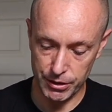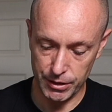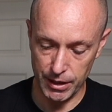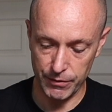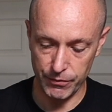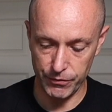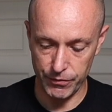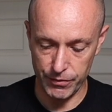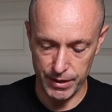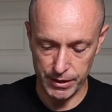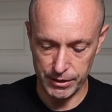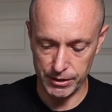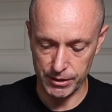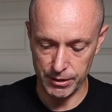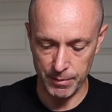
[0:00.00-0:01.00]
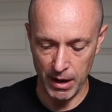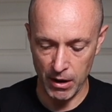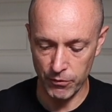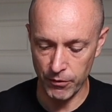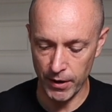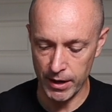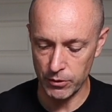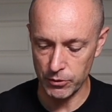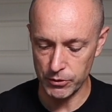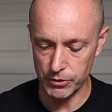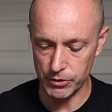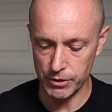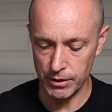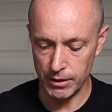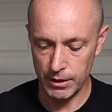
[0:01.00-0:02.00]
If this somehow
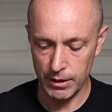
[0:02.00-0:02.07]
fails,